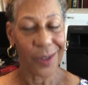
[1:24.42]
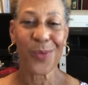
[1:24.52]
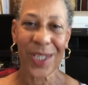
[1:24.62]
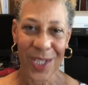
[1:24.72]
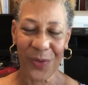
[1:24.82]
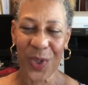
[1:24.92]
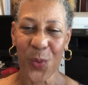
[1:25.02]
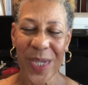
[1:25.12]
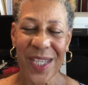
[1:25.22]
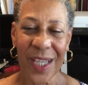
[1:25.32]
relatively
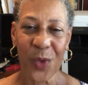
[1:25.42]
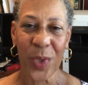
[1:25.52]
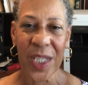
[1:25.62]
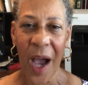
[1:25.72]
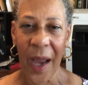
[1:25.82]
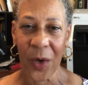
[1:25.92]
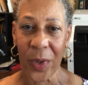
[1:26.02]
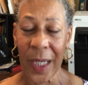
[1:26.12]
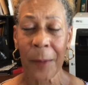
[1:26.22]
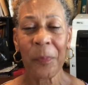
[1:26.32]
recent
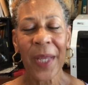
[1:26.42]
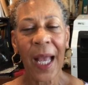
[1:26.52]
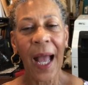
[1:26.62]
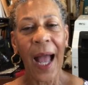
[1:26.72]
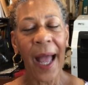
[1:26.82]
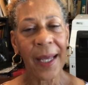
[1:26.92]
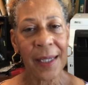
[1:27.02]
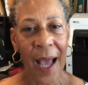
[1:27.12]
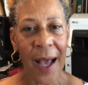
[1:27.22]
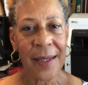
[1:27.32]
retiree,
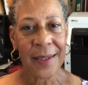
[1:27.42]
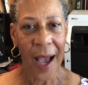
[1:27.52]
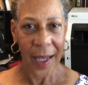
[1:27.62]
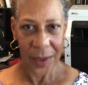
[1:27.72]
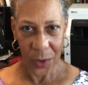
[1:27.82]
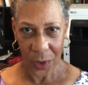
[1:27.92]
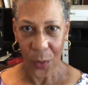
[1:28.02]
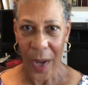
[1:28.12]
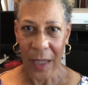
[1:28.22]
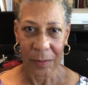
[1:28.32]
and as I look
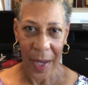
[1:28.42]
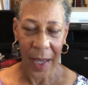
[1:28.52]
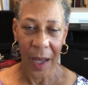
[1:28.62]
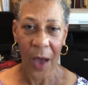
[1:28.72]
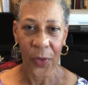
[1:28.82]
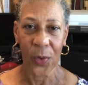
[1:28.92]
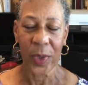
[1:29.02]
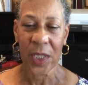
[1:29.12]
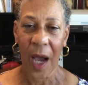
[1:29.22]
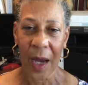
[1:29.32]
around my other
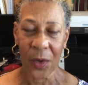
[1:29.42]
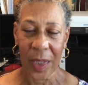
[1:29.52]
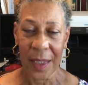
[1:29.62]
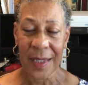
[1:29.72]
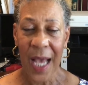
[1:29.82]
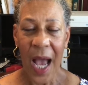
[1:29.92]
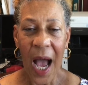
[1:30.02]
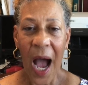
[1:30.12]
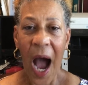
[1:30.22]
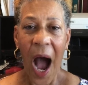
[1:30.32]
retirees,
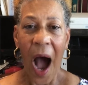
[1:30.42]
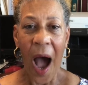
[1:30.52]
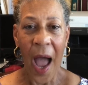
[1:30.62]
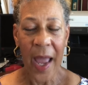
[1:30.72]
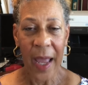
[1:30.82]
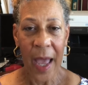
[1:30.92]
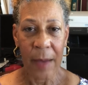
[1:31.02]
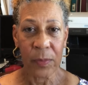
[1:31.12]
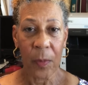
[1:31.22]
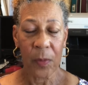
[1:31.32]
I
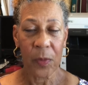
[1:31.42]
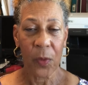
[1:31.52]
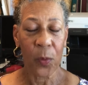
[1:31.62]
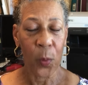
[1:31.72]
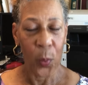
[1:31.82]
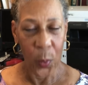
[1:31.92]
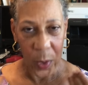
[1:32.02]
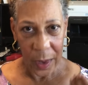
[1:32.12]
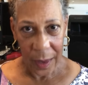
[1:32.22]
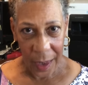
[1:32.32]
am
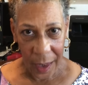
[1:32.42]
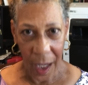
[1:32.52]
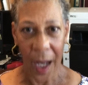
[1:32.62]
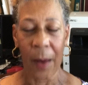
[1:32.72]
really